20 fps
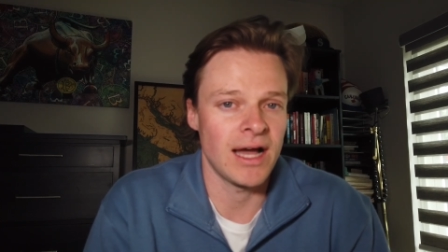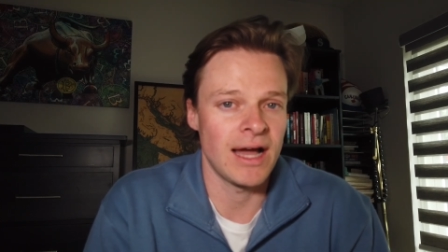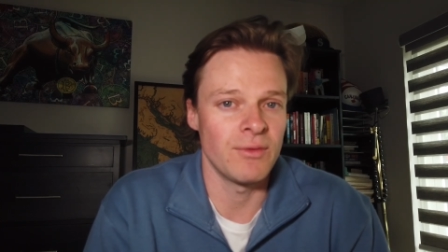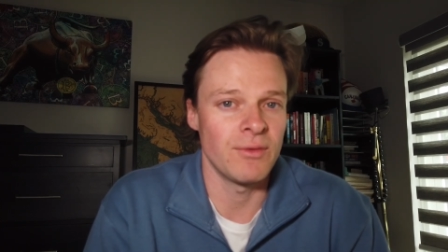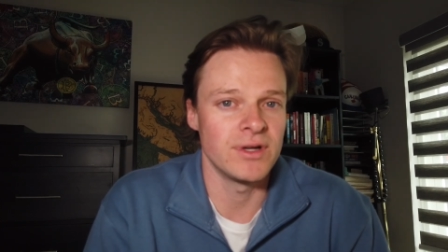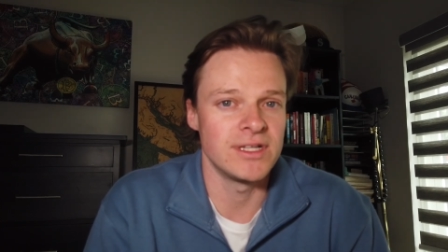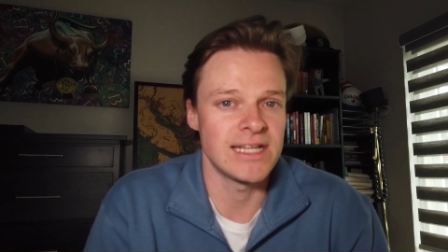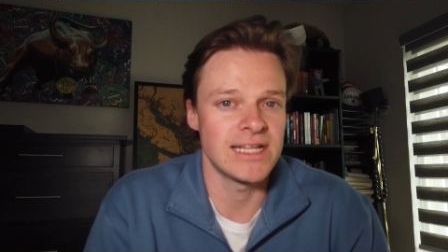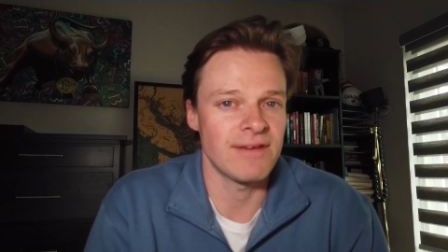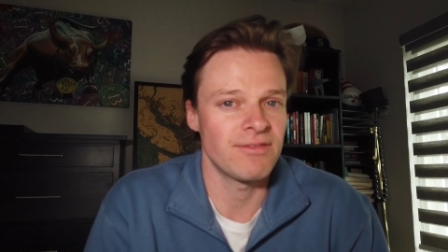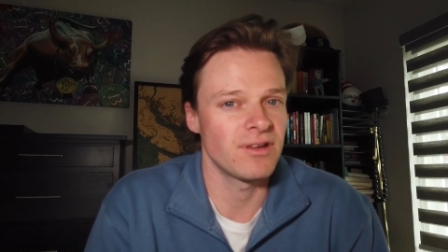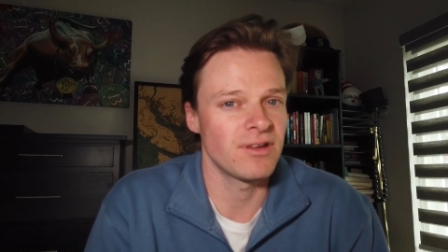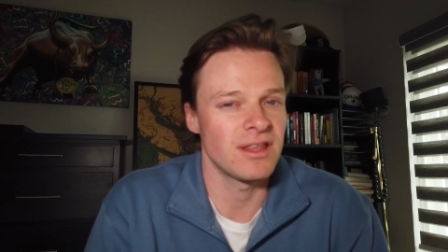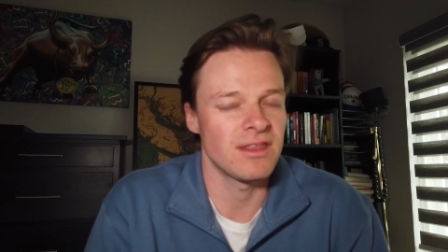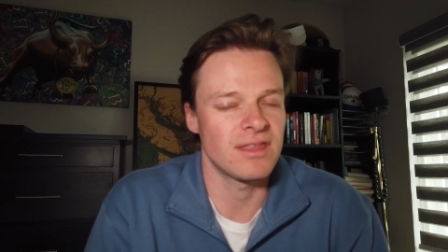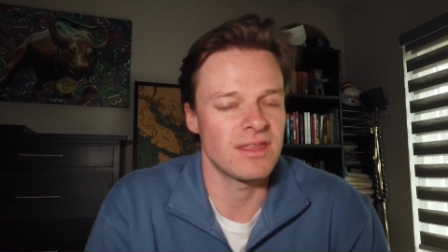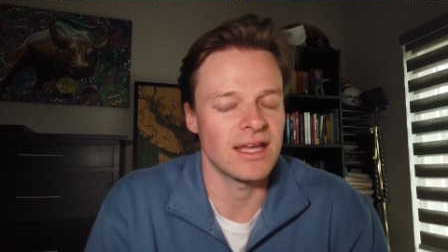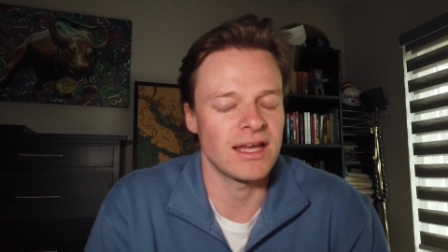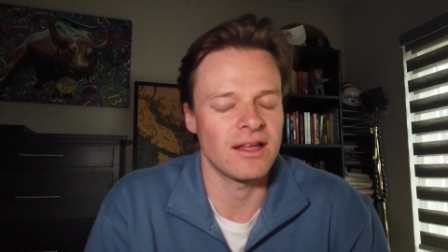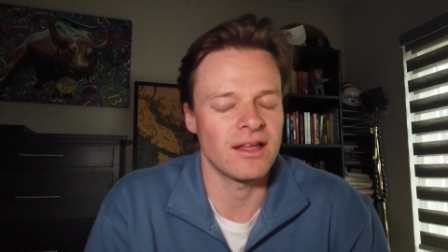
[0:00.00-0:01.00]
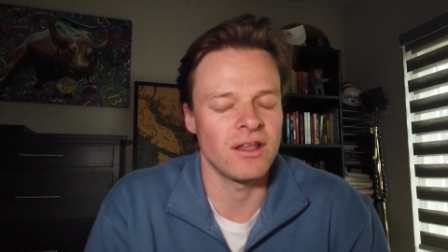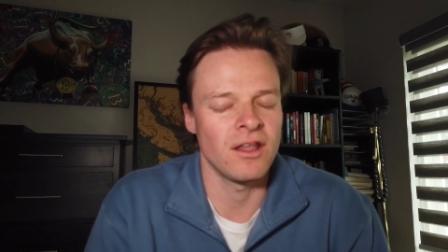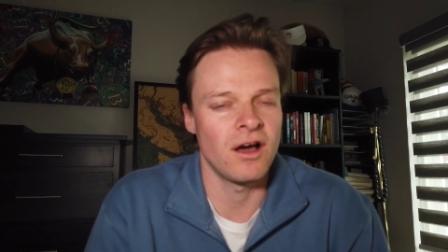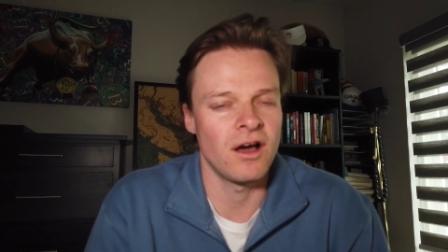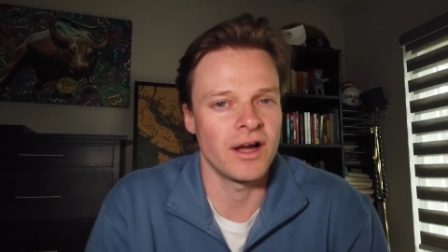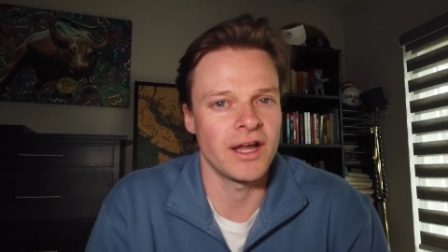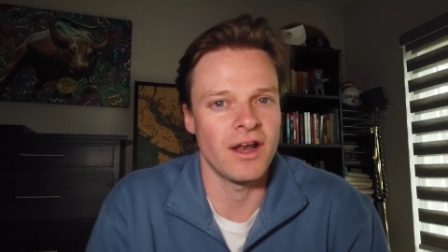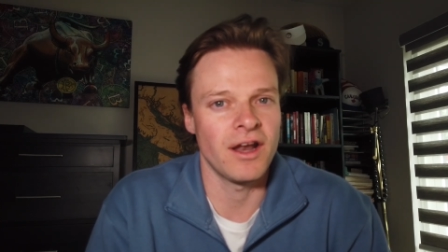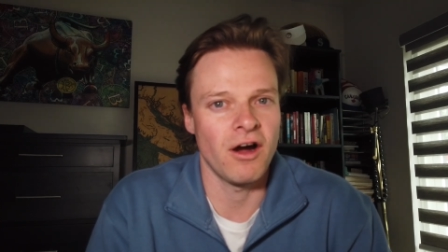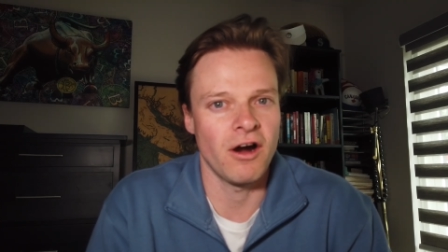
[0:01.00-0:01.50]
I would definitely think
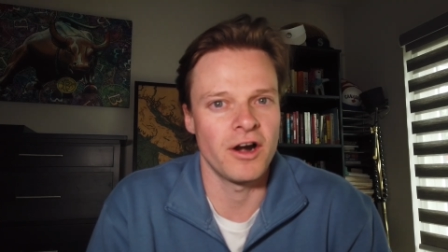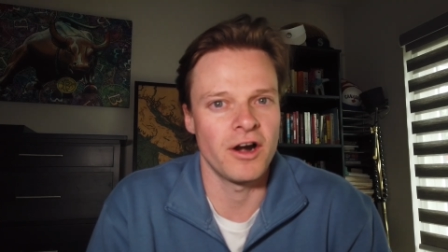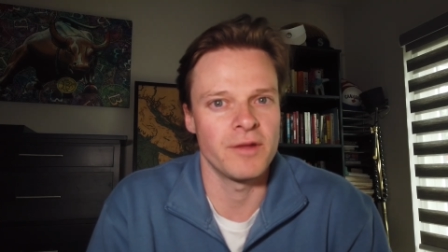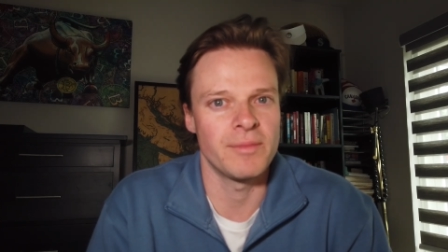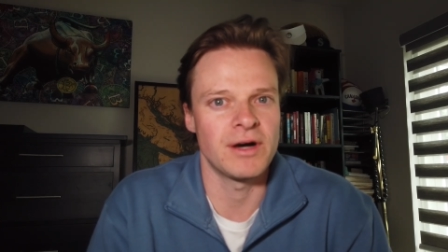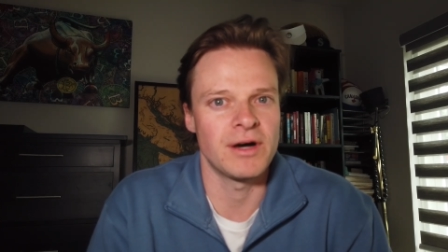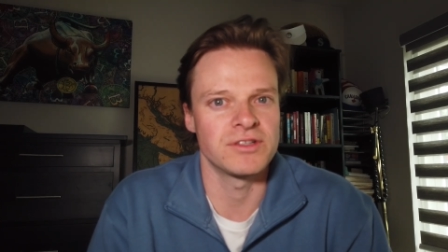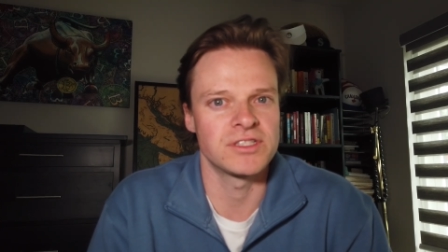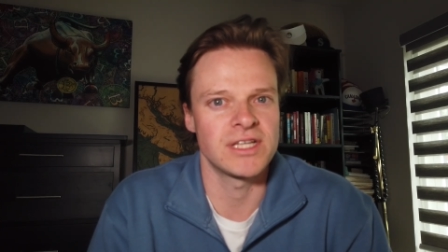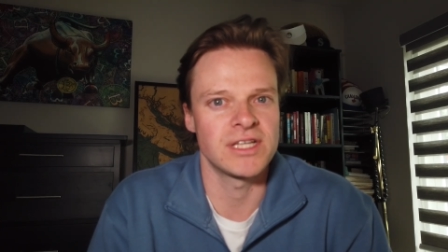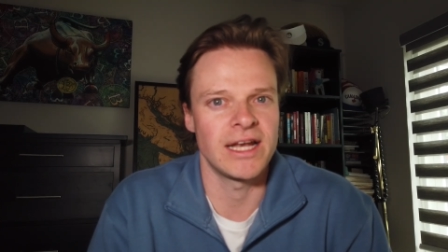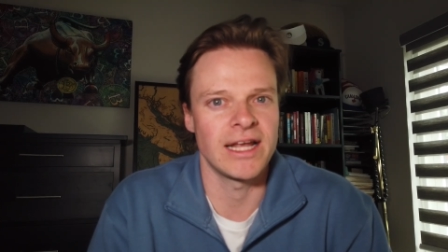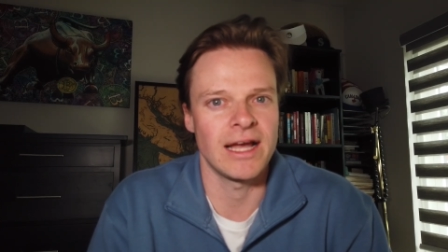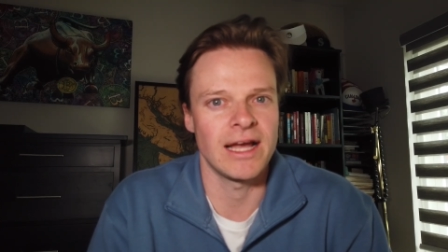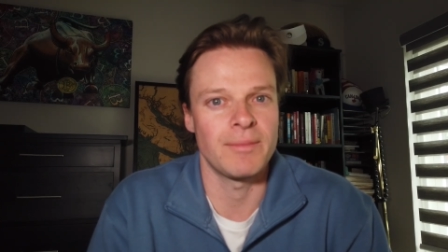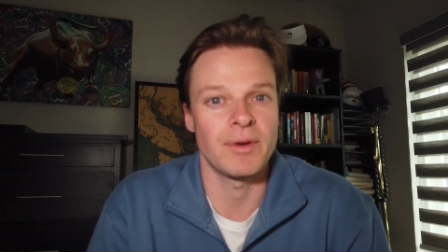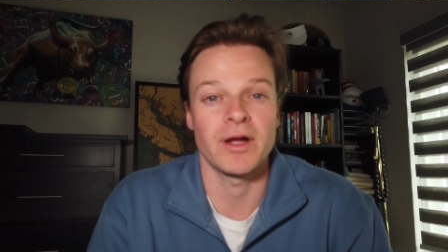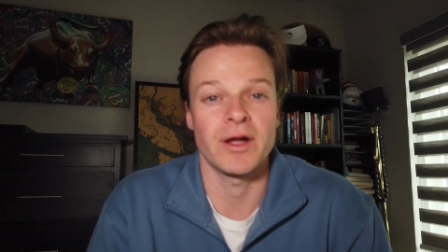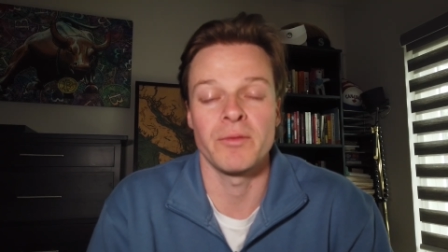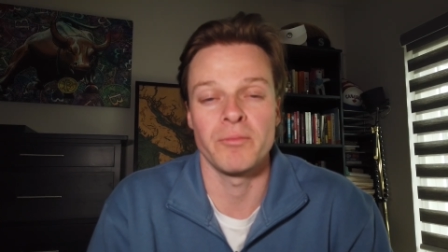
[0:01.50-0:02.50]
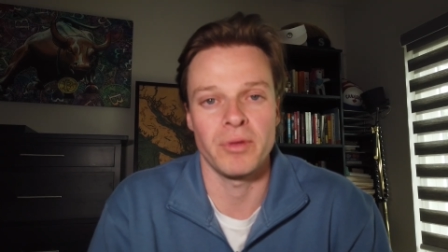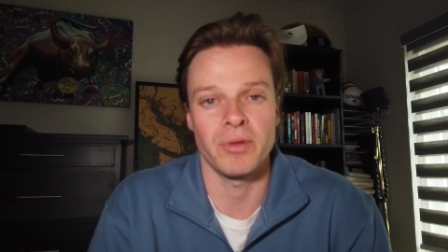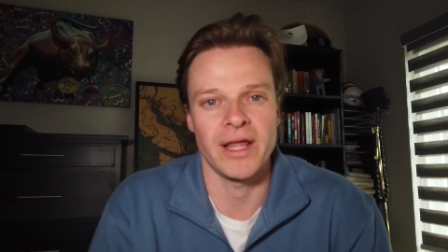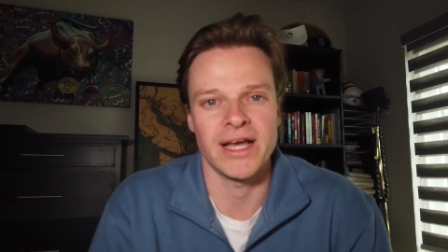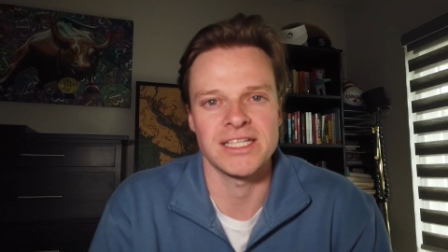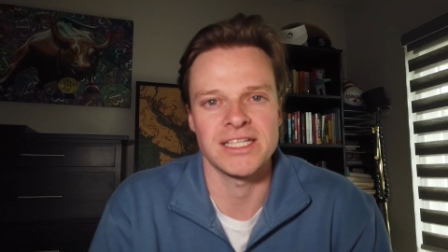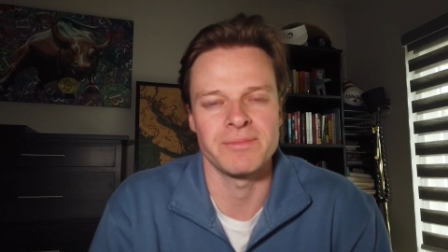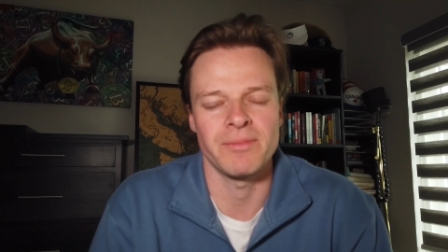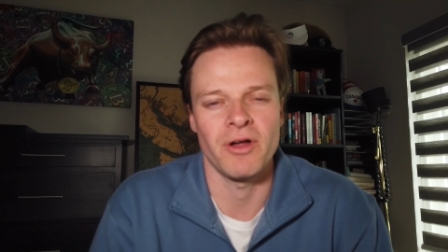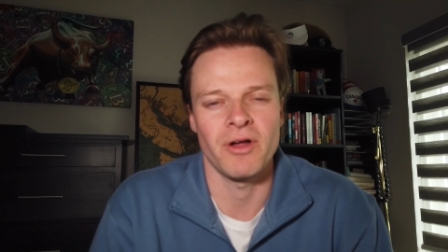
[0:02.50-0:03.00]
long and hard about setting up a complex